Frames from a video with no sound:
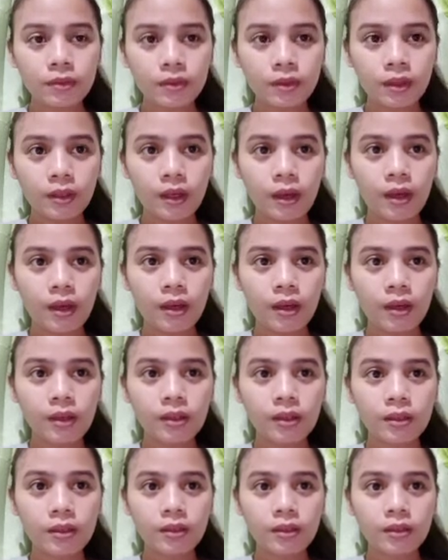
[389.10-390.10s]
Okay,
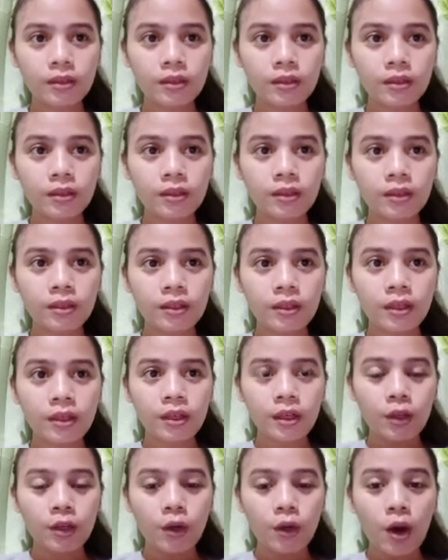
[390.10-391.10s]

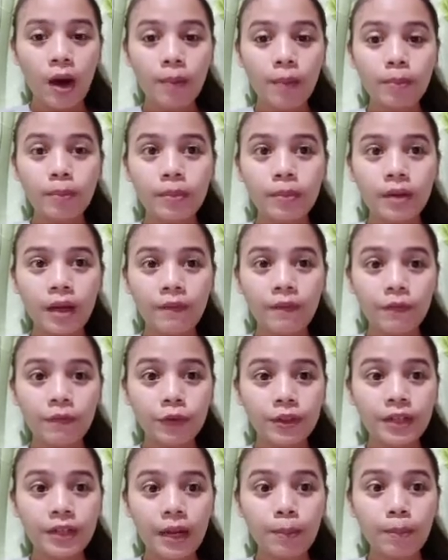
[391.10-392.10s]
you have
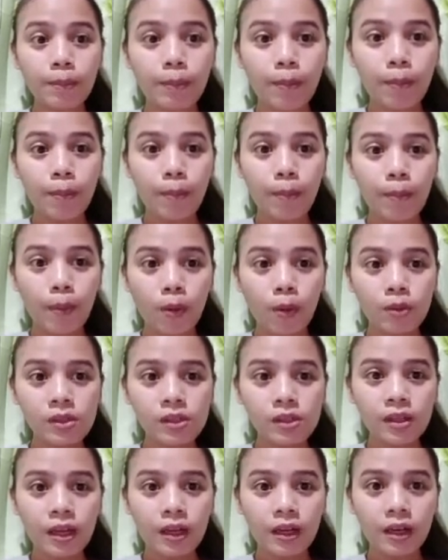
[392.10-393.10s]
after that post,
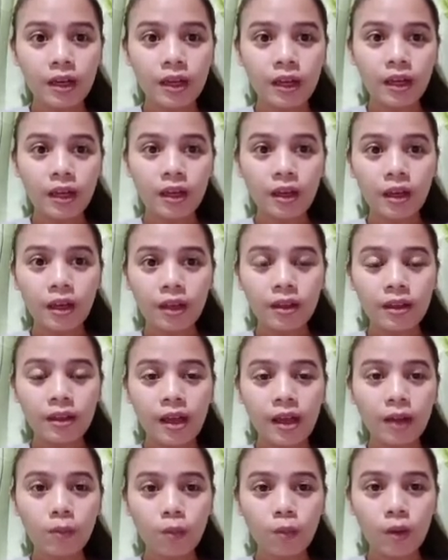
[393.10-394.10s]
then
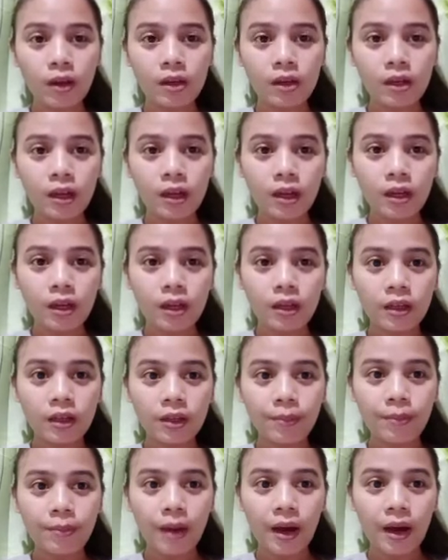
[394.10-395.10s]
that one,
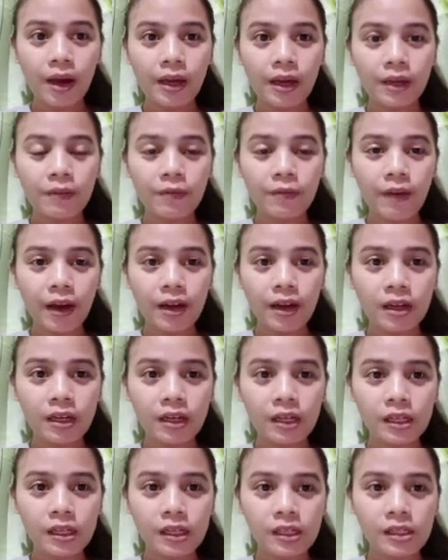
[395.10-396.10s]
my file
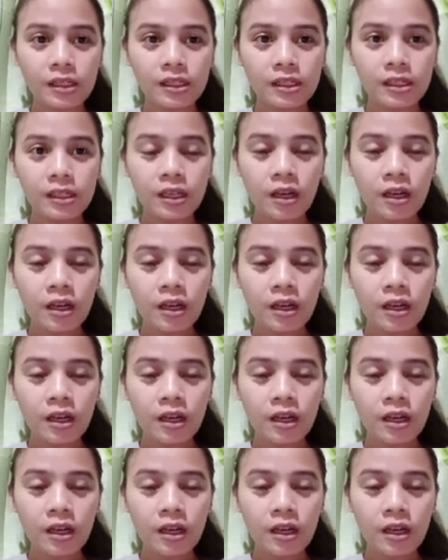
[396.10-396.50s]
is